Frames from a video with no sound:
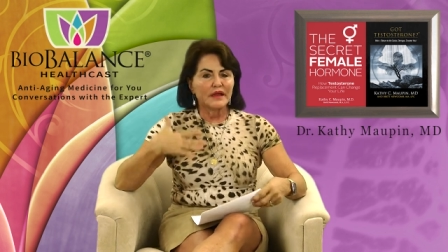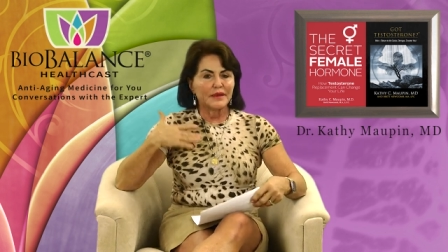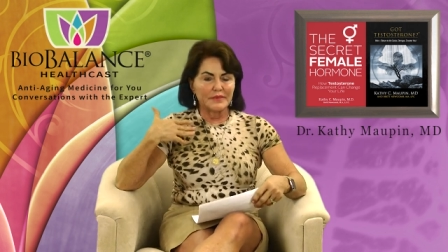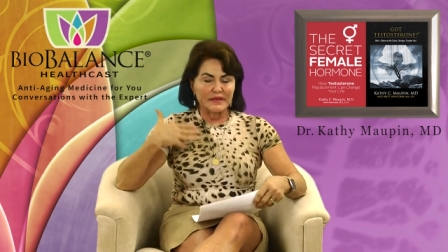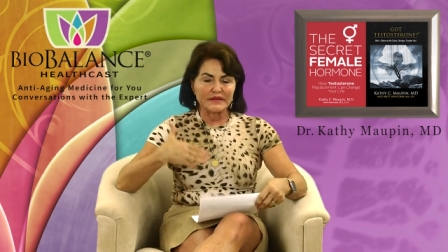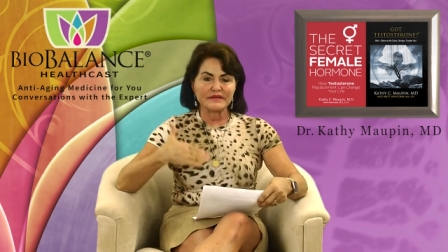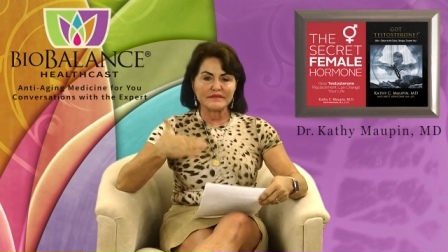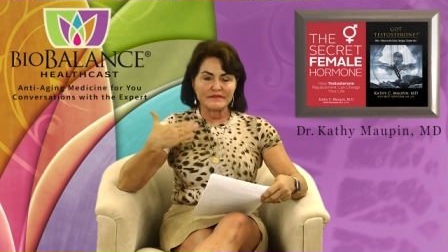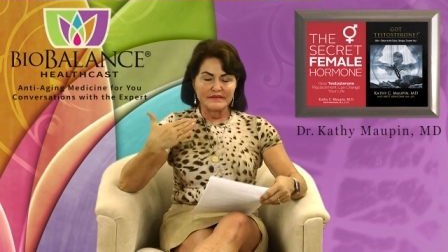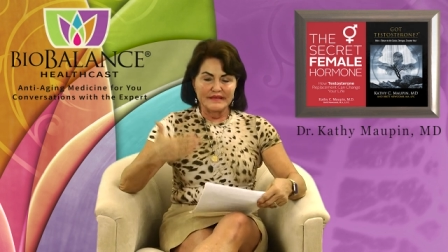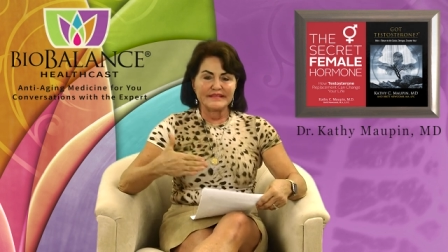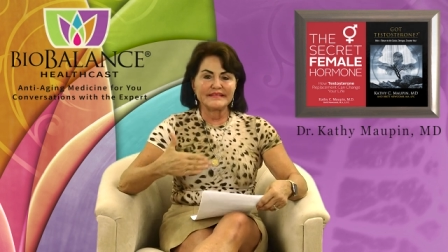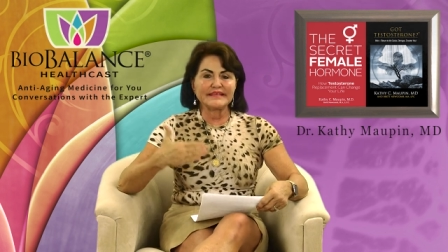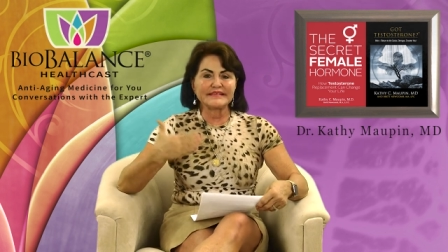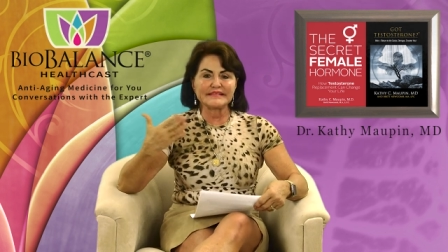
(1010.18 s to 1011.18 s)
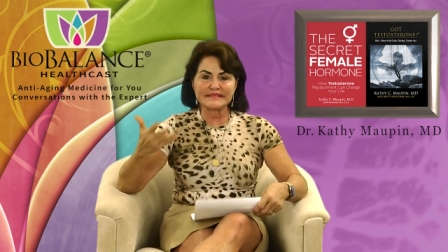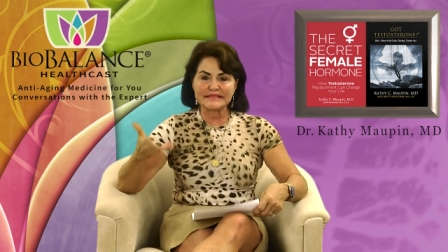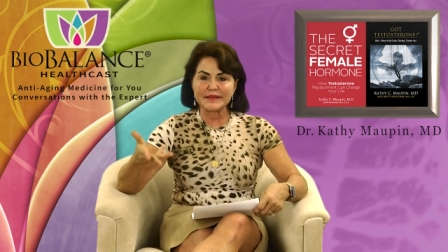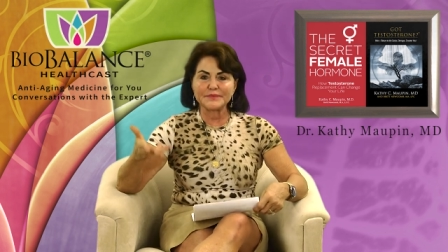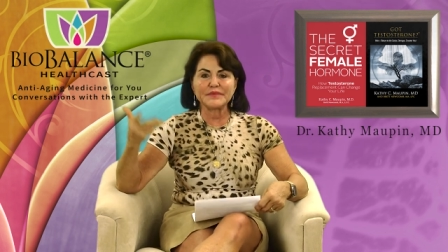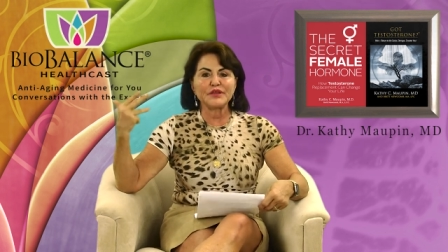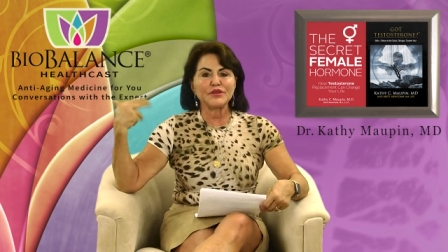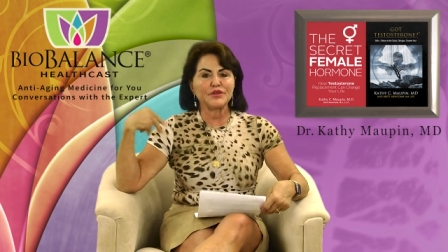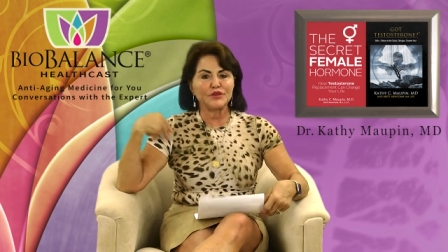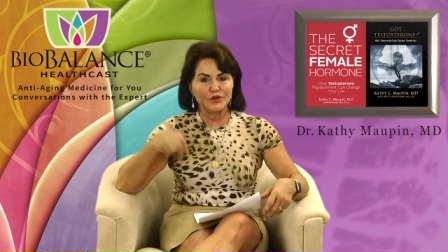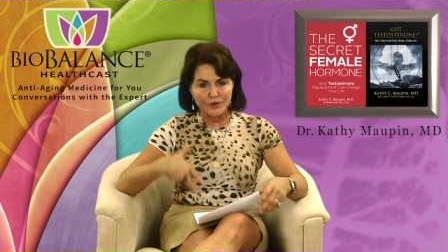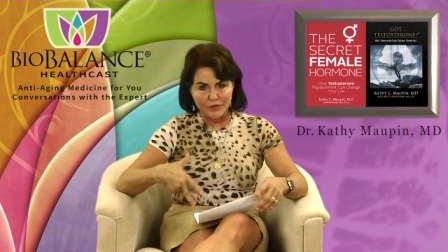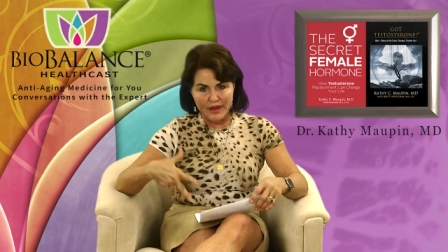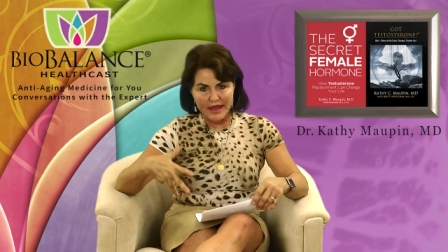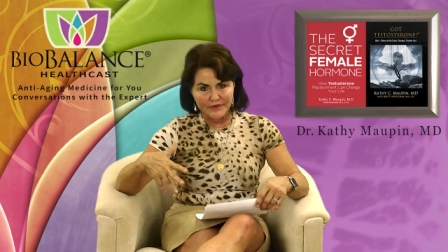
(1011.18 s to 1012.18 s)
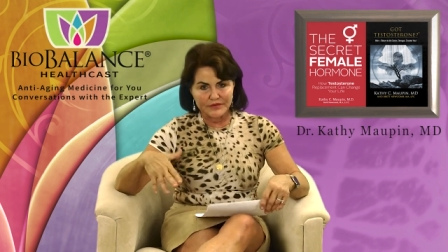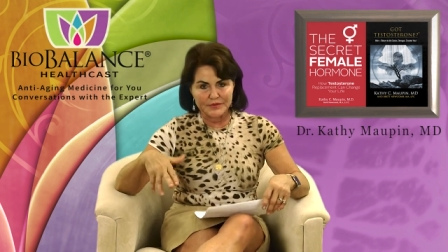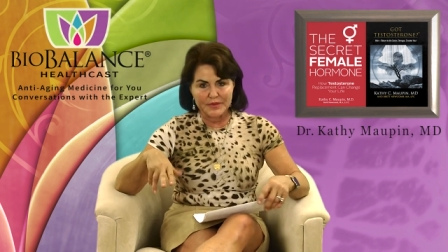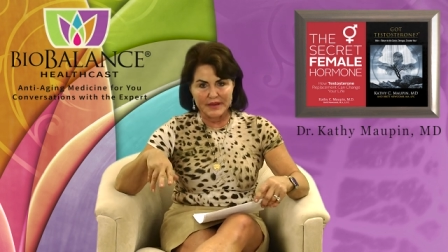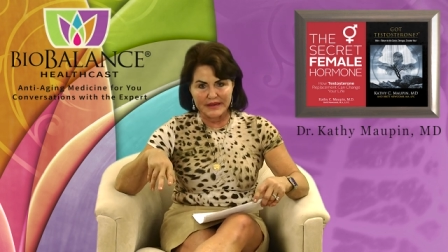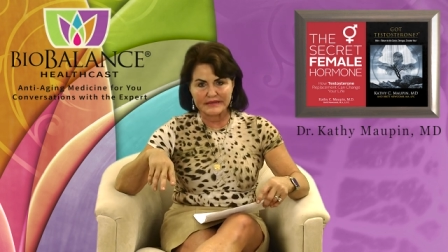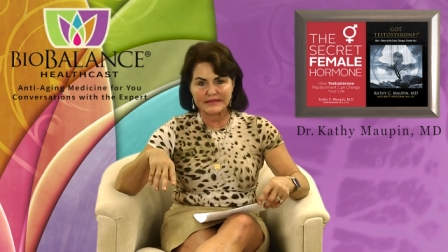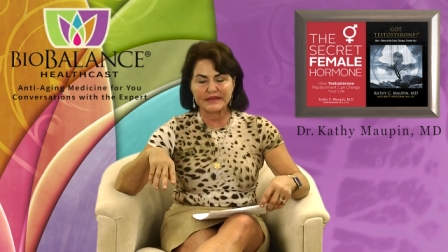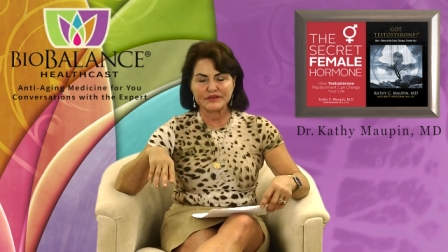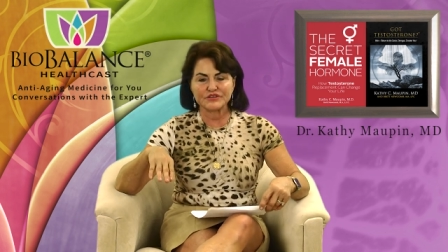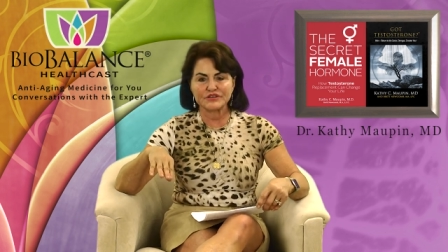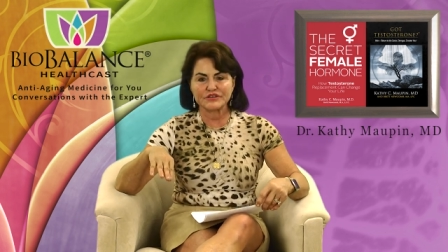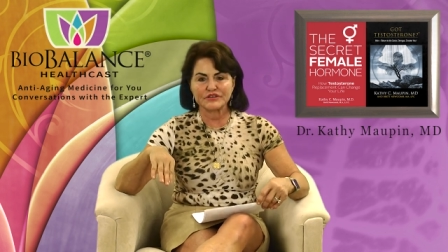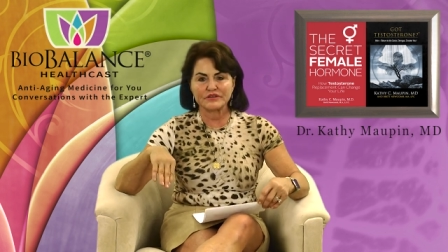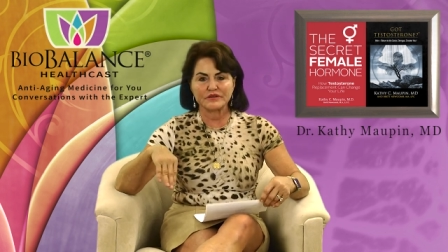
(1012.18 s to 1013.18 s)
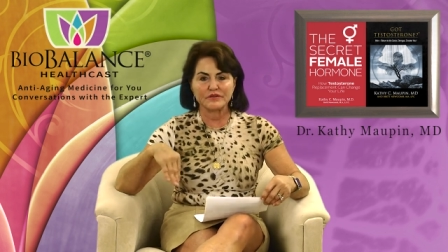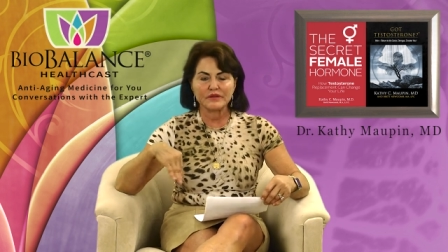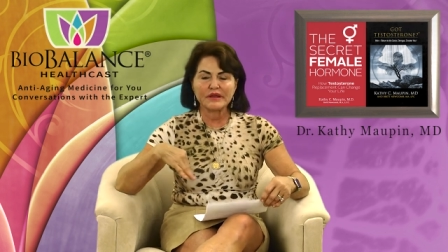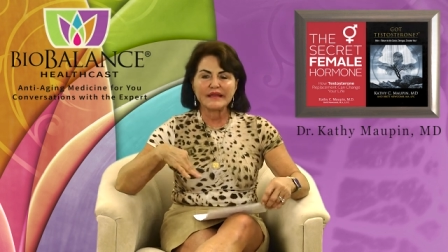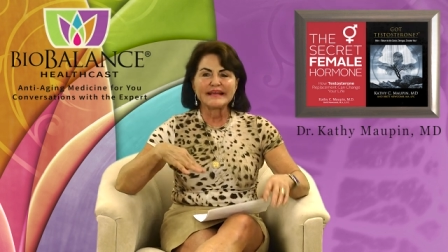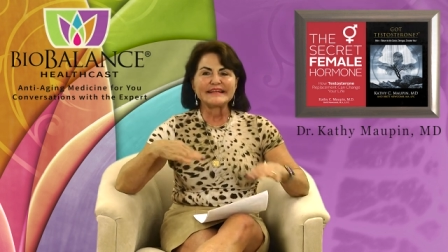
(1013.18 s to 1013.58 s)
I mean, this is something you have to pay attention to,